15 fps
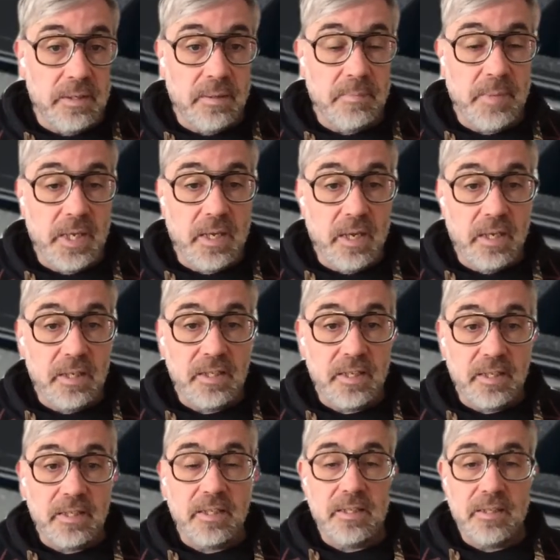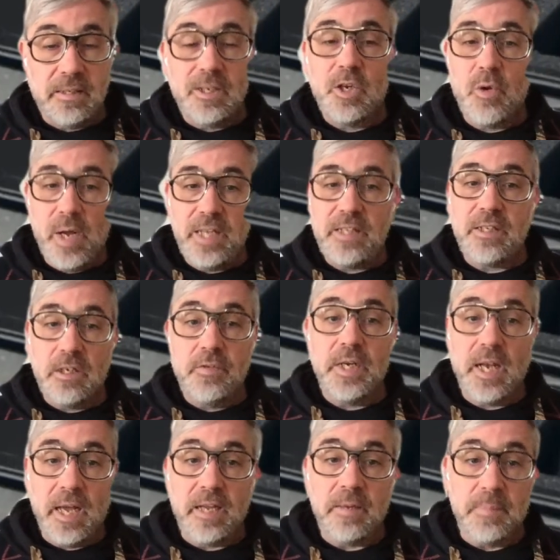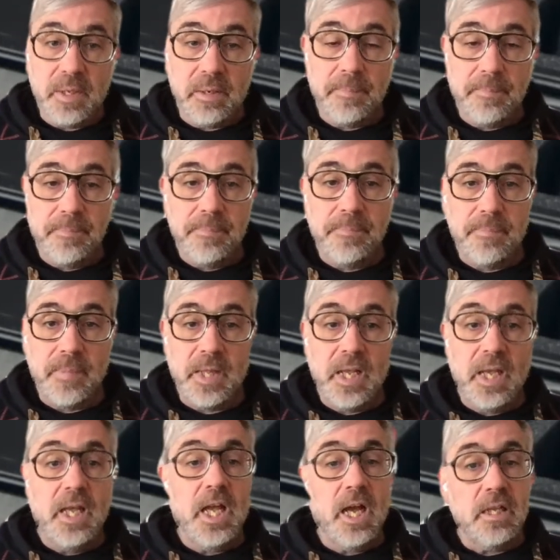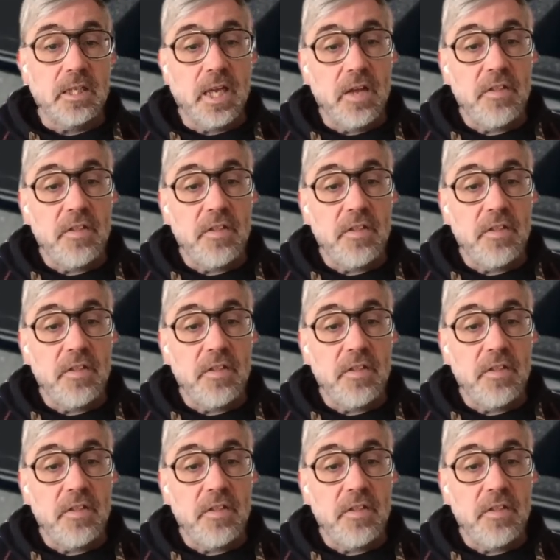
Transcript: On the other hand, this shows that it is possible